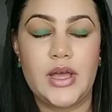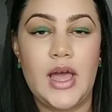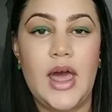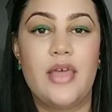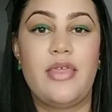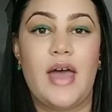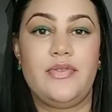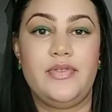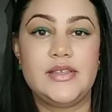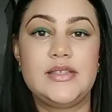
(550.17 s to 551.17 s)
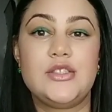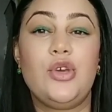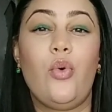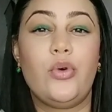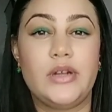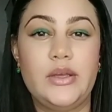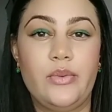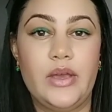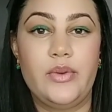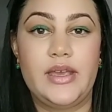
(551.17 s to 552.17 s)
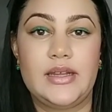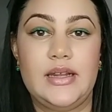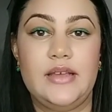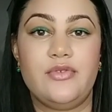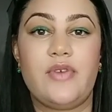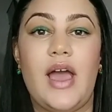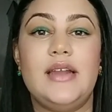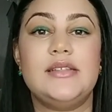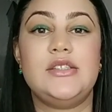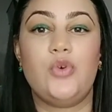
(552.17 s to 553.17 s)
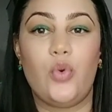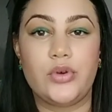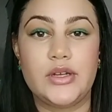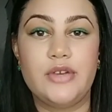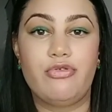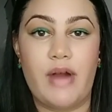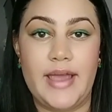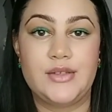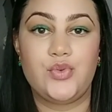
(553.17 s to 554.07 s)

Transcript: that this is the only way we can live and it's the only right way.